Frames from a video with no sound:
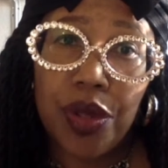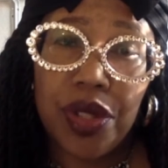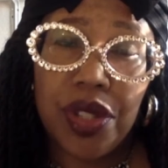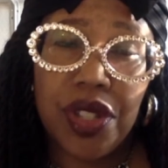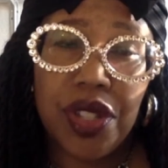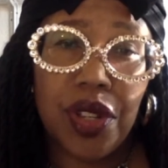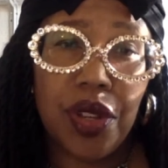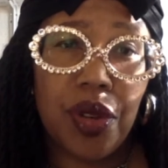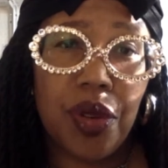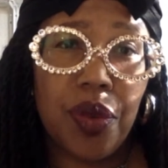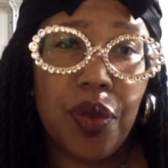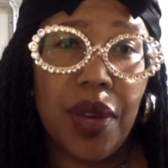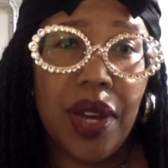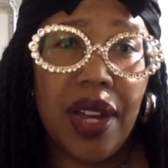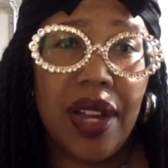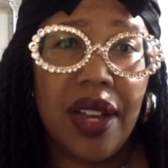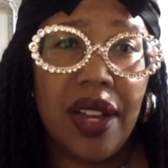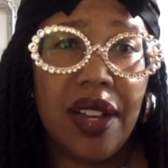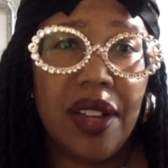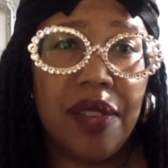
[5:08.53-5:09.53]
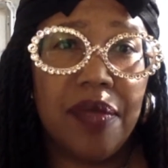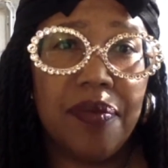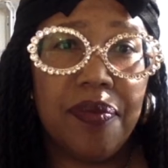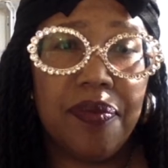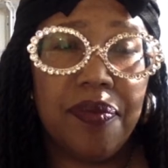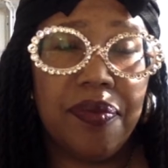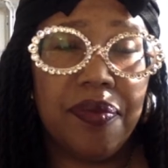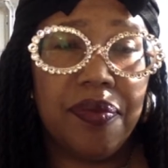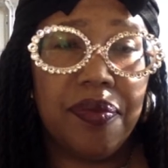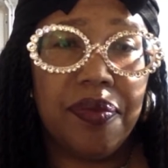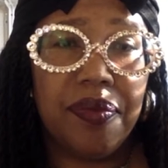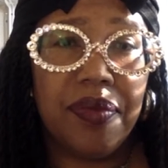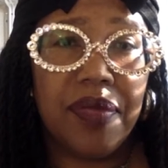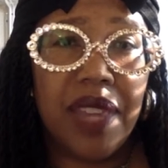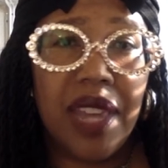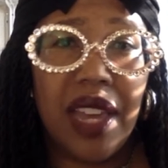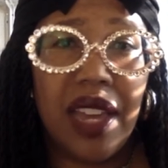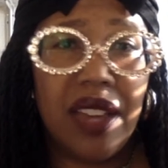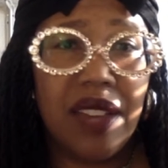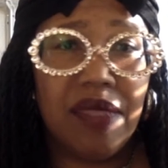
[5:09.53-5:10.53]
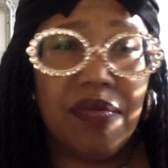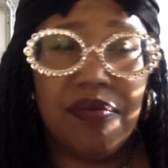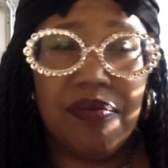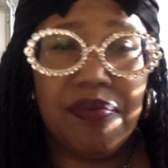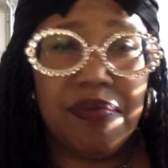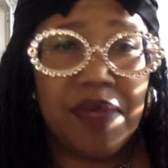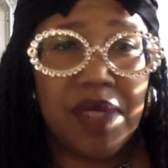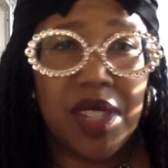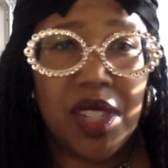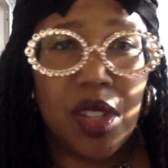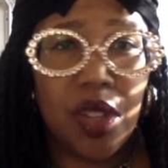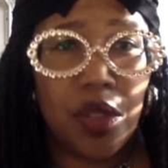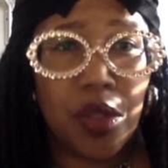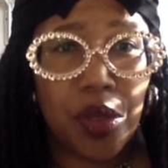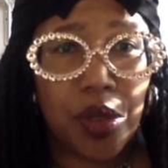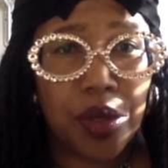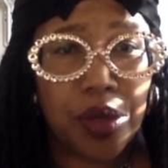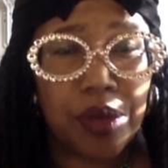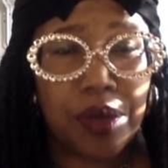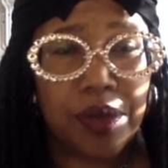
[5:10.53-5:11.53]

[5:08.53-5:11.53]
So yeah, silver.